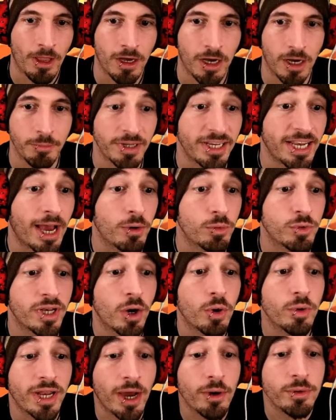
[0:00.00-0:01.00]
Uh, but now,
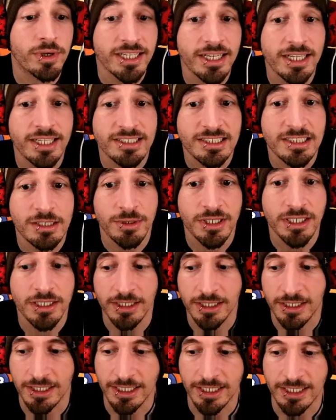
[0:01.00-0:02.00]
no, now he needs to
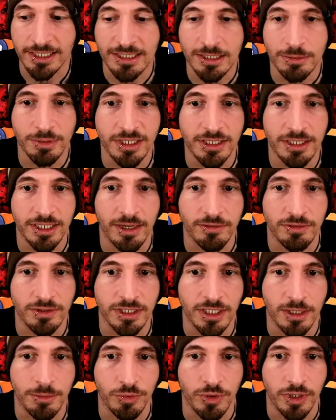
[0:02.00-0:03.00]
be he needs to be
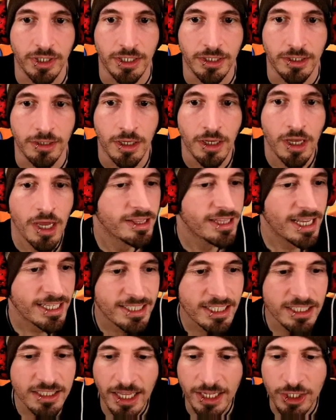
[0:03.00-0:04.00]
heavily upgraded. That
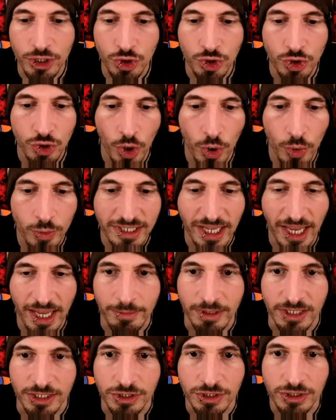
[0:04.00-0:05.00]
did like no
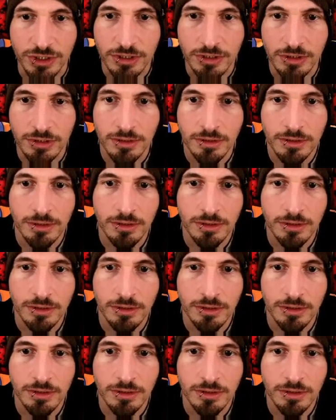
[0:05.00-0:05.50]
damage.